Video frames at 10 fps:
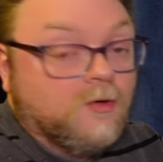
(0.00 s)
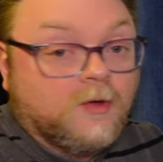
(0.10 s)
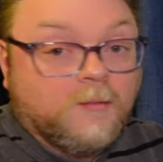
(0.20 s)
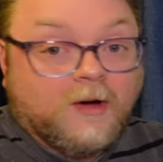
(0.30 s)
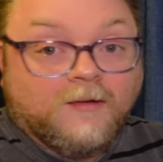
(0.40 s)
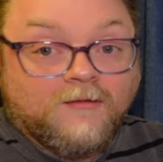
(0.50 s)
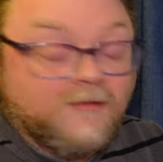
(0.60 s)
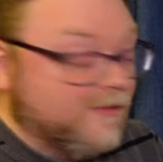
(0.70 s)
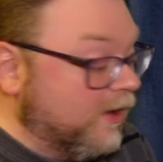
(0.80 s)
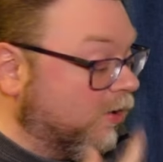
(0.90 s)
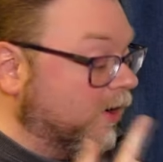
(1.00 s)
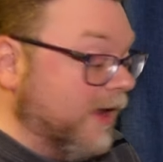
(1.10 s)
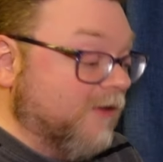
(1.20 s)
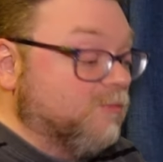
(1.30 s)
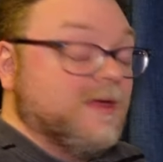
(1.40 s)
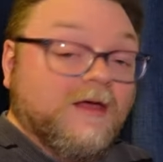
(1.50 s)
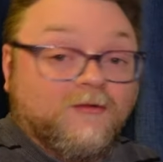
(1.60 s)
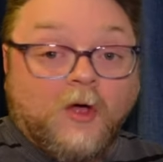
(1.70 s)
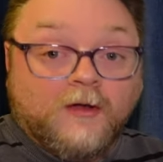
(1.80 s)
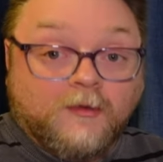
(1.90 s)
You can apparently see that on
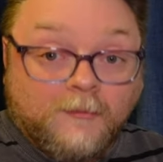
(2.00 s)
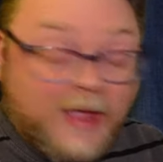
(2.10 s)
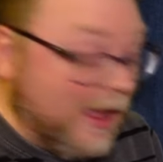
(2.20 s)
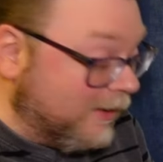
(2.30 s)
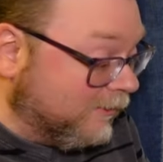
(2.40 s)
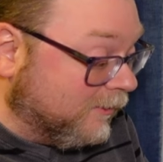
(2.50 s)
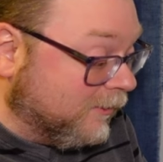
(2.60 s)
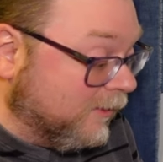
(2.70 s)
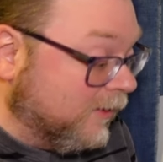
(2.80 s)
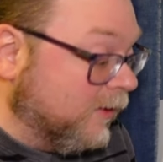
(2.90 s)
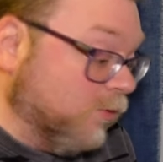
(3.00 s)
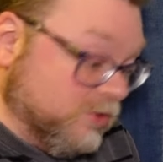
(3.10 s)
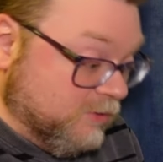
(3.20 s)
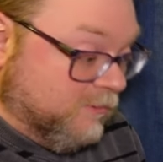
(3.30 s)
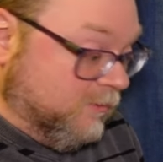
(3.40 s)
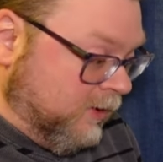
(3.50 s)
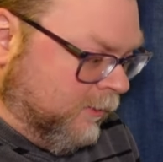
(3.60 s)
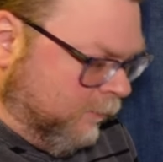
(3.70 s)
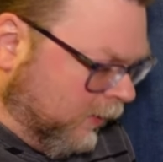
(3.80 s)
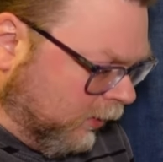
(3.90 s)
SBS On Demand which is
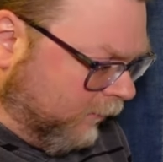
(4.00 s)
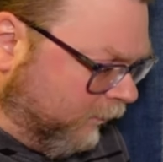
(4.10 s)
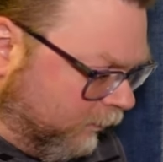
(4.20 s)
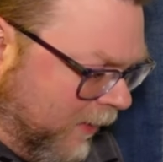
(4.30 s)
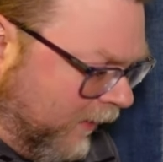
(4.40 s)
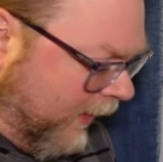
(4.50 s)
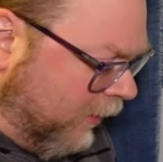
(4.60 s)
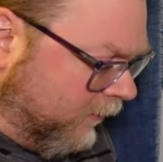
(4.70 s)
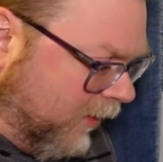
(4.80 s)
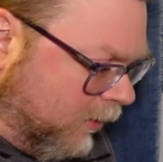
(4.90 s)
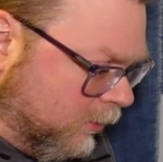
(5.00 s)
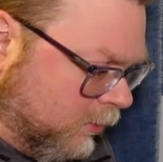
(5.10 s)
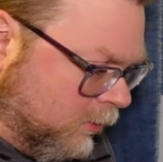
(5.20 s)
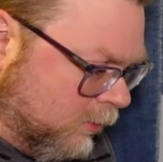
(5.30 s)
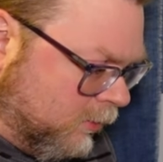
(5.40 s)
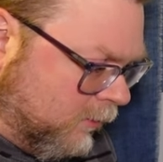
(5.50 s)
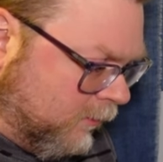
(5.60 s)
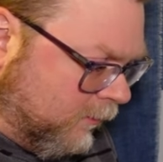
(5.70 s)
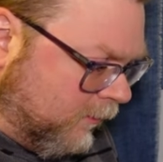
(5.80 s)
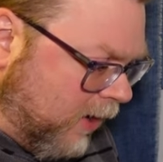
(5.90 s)
in the middle of spelling out there.
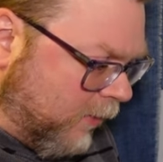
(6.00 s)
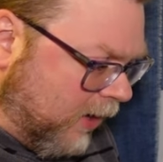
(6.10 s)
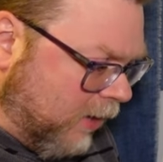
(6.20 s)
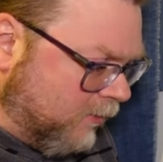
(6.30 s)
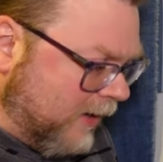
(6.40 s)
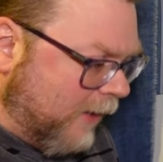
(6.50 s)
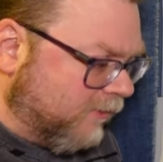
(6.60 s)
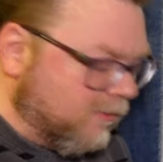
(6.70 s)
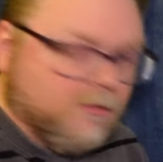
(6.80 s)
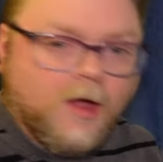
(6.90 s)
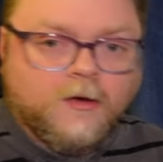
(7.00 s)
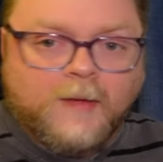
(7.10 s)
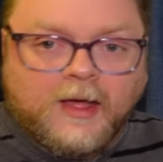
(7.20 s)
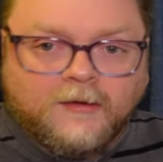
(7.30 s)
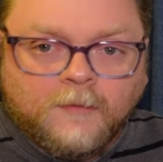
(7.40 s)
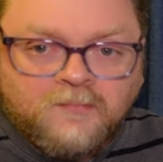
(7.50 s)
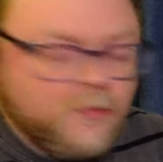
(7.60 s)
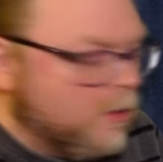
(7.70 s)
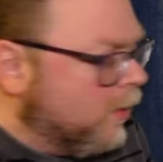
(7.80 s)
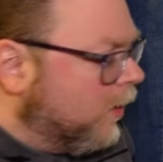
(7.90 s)
There we go. Now it says on demand.
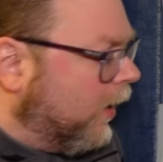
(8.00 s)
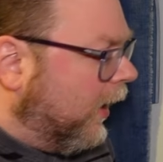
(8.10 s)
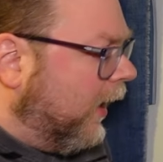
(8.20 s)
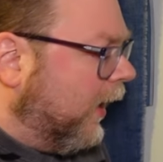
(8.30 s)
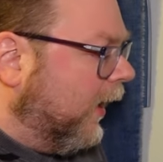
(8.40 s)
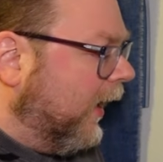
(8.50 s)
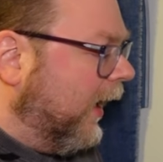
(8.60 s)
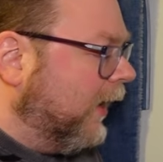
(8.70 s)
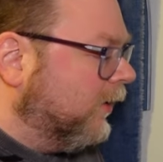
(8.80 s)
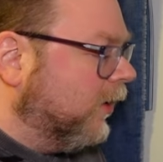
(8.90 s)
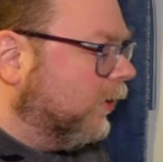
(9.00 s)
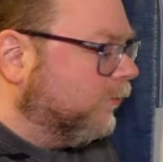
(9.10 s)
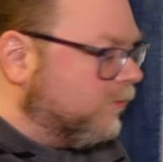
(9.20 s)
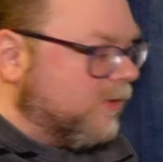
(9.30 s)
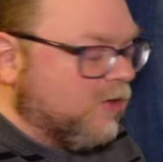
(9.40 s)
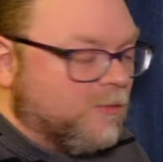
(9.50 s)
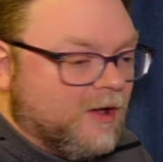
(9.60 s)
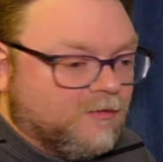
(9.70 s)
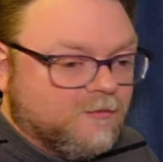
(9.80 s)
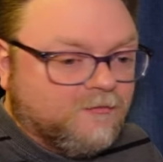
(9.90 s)
Uh, and uh,
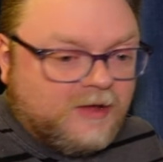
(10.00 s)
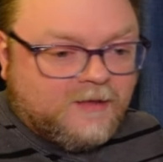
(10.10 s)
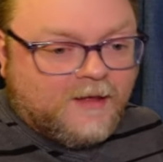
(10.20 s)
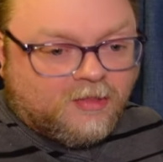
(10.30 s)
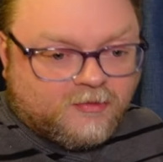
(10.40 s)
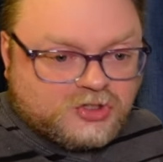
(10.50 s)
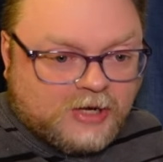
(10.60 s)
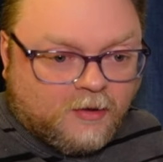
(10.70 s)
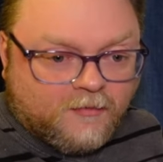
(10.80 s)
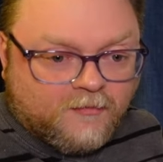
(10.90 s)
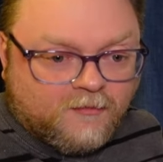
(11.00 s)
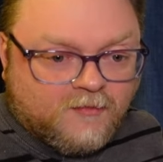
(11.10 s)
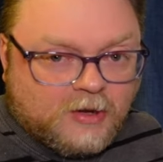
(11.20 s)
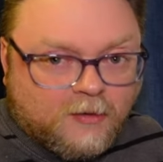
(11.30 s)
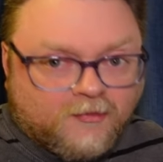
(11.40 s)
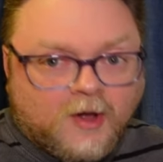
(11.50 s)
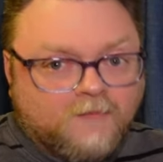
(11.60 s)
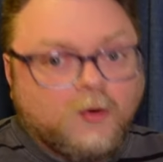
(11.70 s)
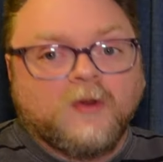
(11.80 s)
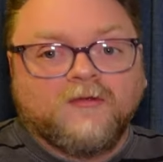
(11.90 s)
SBS The Feed, that's the channel that this video is on.
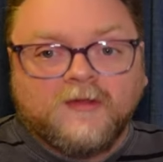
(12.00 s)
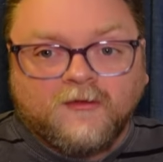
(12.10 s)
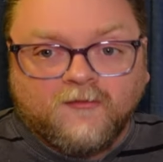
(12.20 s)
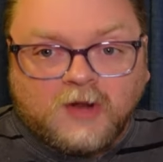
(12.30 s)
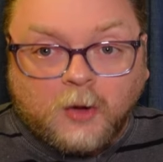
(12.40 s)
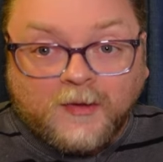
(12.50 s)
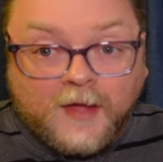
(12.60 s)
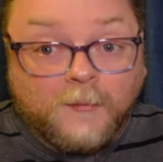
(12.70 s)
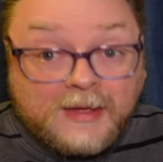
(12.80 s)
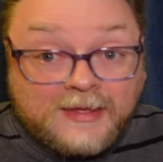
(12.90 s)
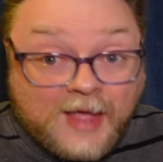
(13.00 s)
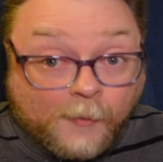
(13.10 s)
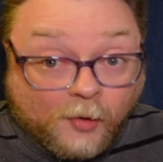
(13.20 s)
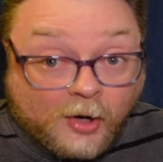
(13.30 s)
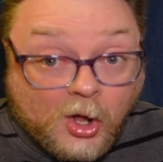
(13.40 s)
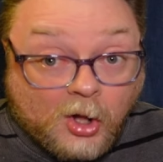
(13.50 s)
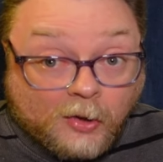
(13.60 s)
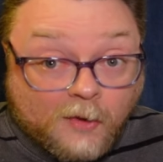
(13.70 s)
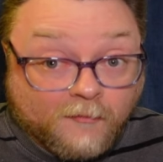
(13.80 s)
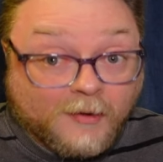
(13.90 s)
If you want to see this video without me yammering
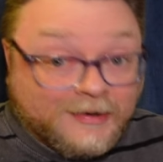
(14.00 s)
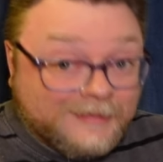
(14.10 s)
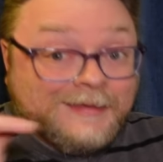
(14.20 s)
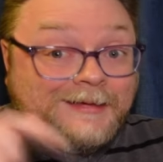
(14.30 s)
all over it,